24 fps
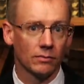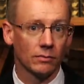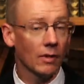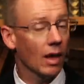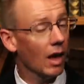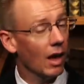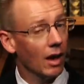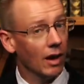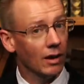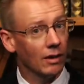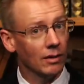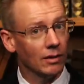
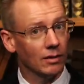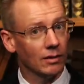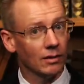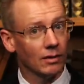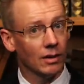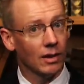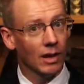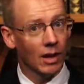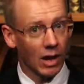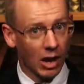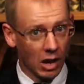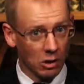And
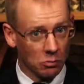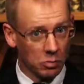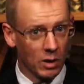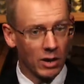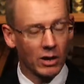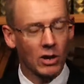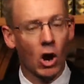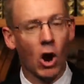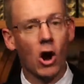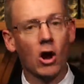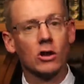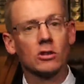in
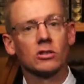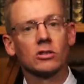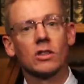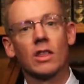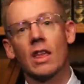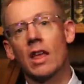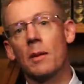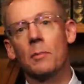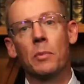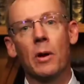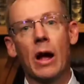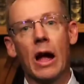regards to
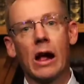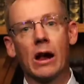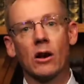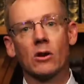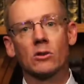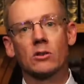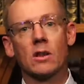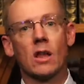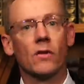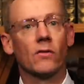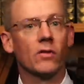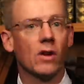the
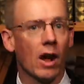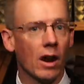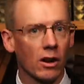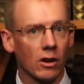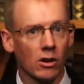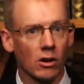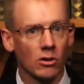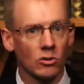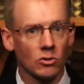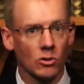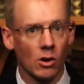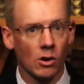hypocrisy of gun
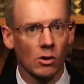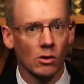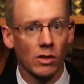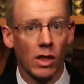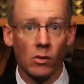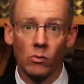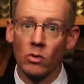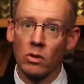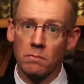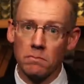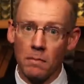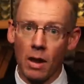control
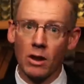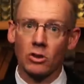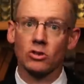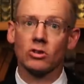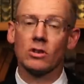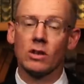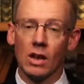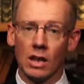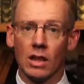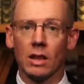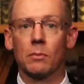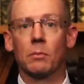that we
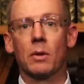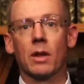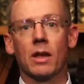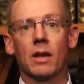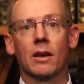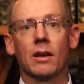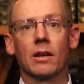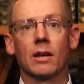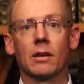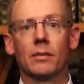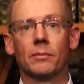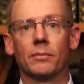mentioned at the
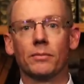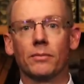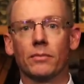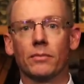beginning,